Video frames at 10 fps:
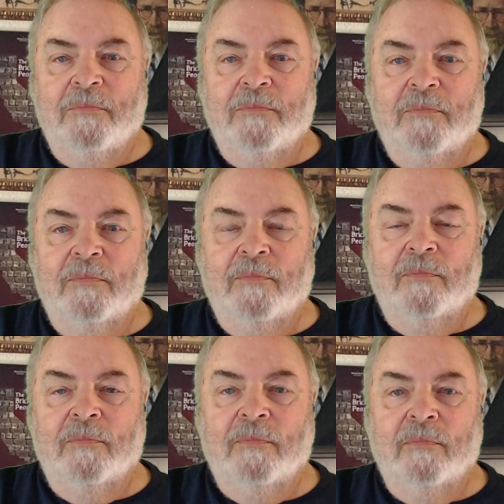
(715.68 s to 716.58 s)

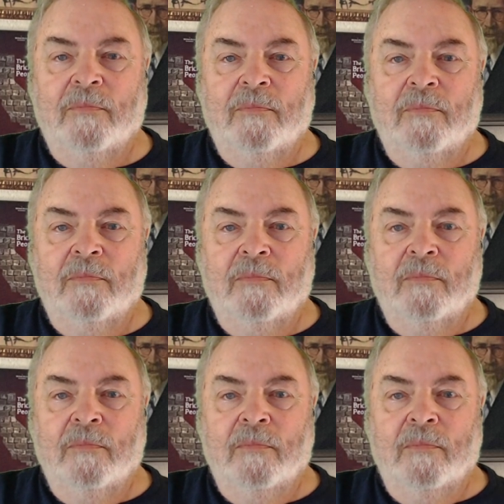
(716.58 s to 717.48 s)

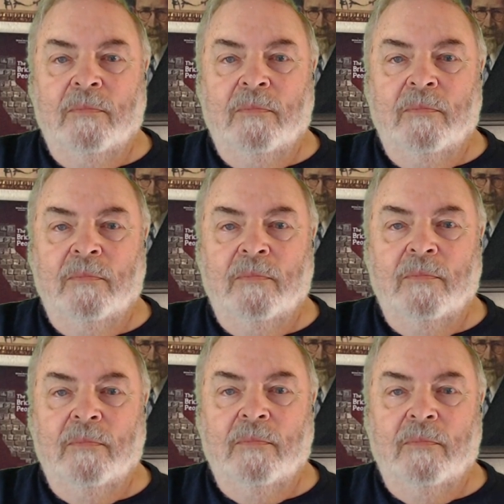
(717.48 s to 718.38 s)

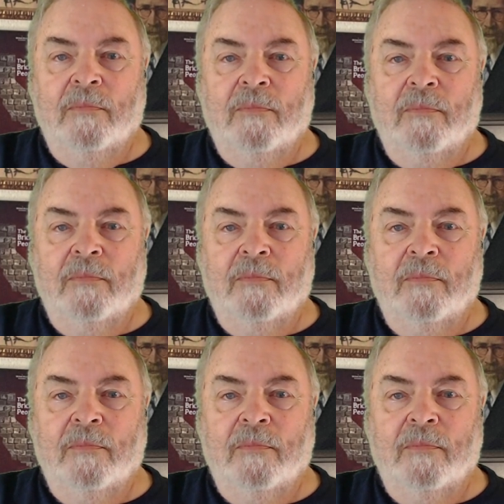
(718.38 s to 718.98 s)
The person shown says nothing.